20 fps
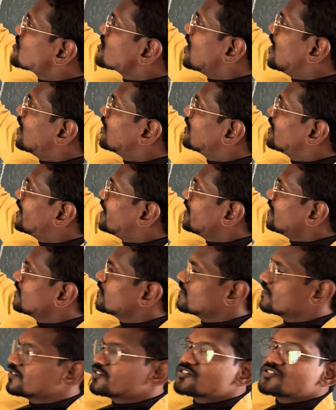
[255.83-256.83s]
on
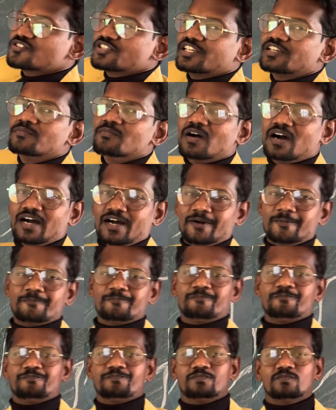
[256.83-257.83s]
the
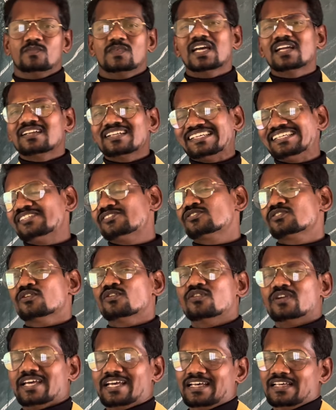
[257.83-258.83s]
stigma. That is
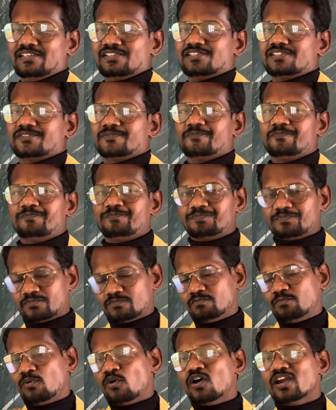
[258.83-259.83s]
known as
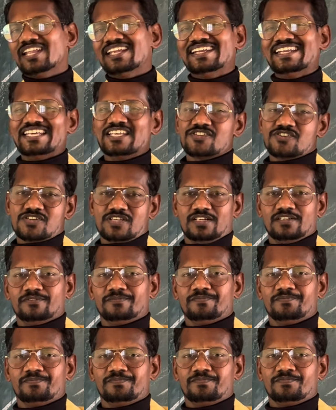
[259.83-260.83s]
pollination.